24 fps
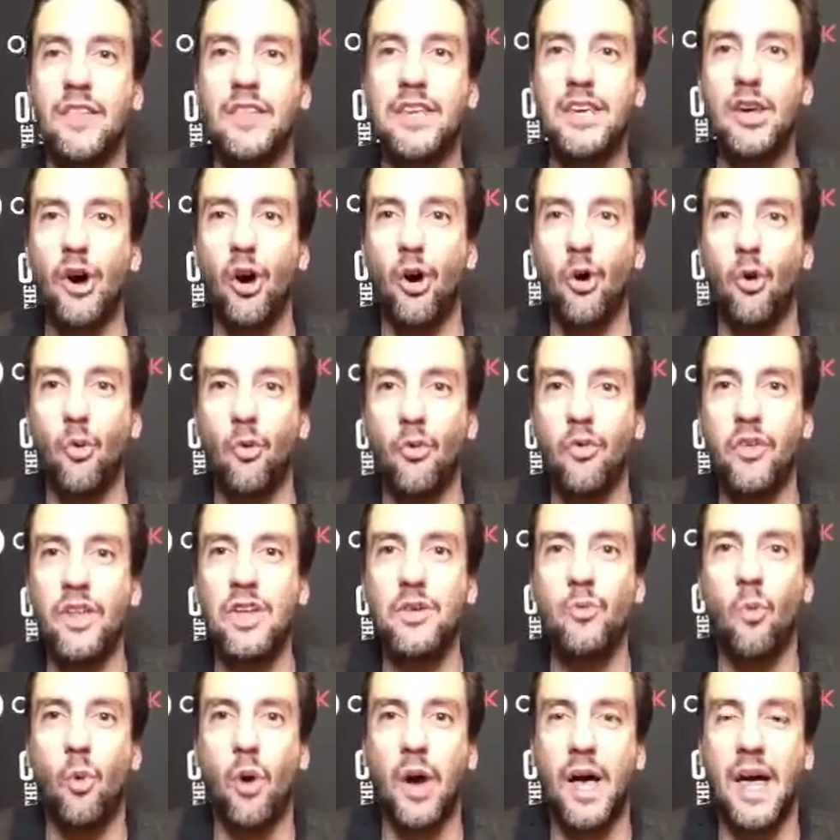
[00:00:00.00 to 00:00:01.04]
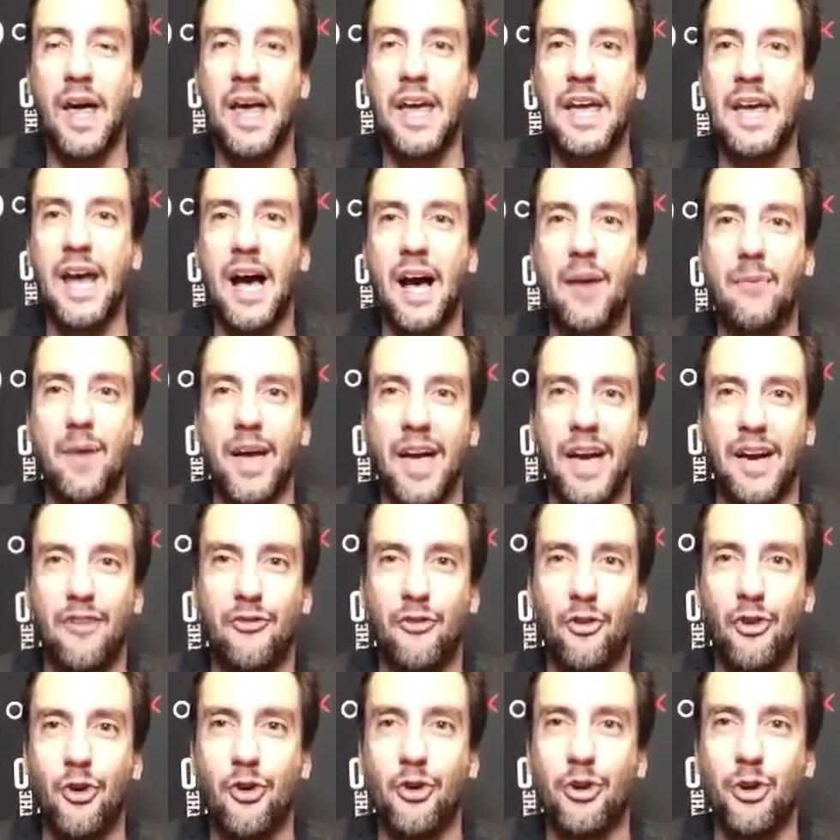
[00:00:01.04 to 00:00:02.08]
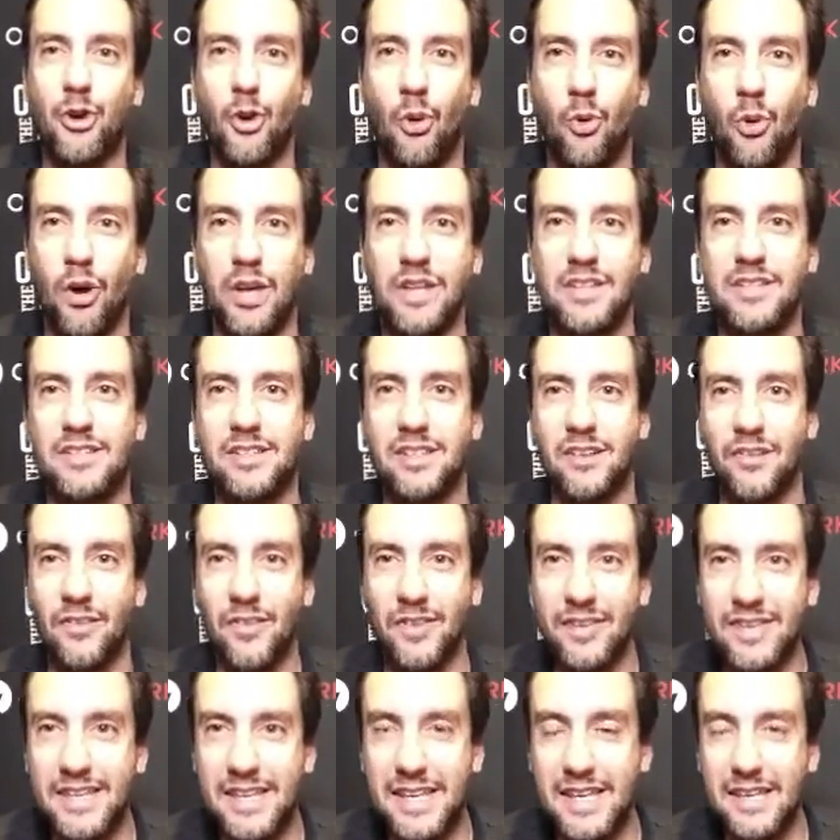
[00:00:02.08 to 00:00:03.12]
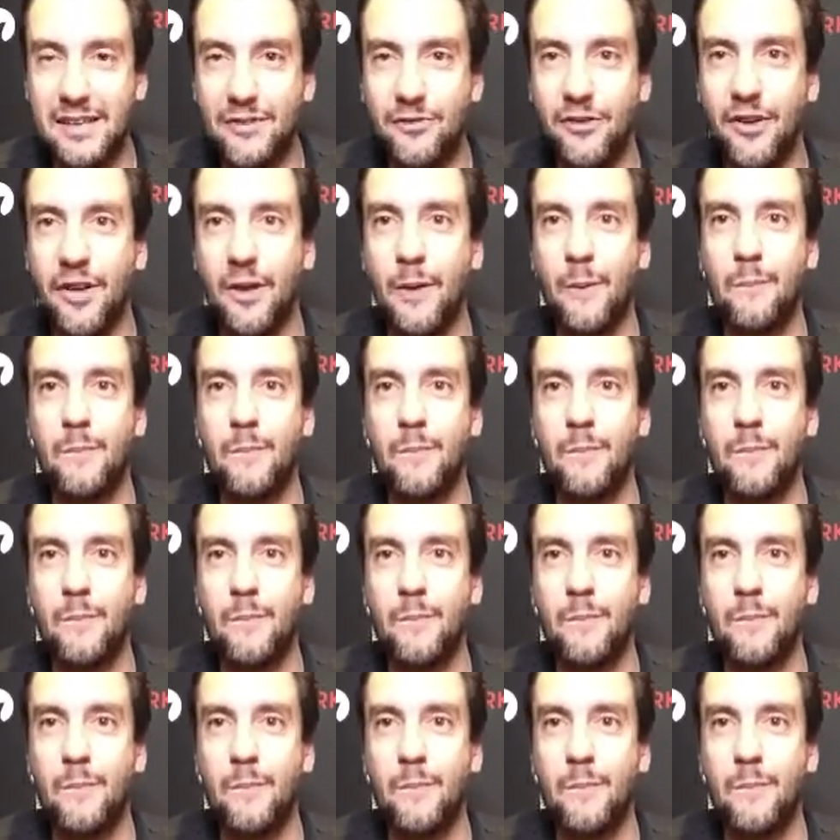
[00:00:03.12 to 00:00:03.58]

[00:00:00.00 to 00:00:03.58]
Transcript: the only way I'm ever going to leave